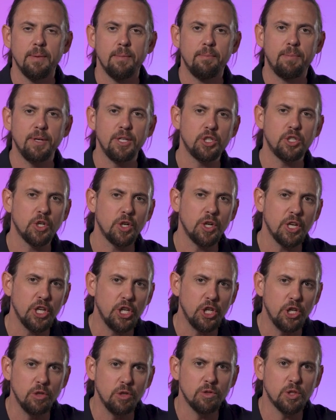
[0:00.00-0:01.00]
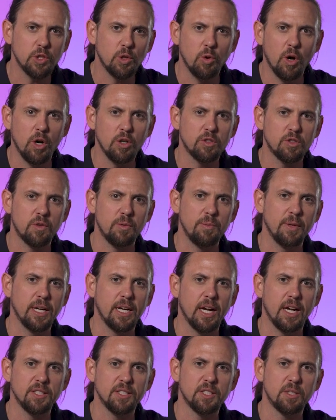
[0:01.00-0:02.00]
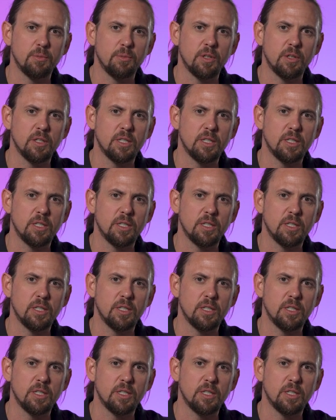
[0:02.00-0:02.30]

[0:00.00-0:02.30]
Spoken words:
Be sure to use quotes from the customer